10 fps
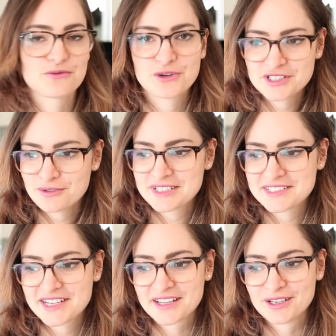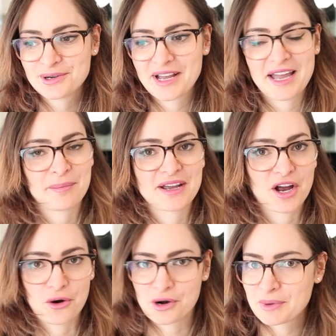First off, let's take a look at my
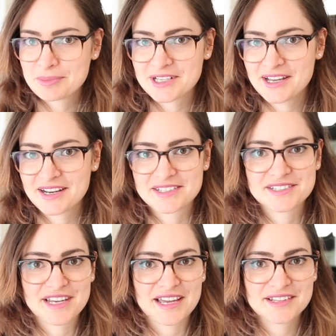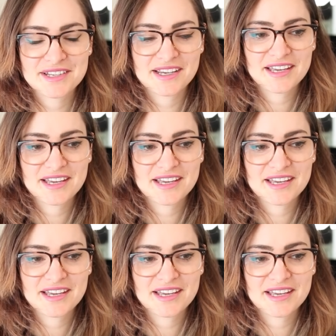current website as it stands, I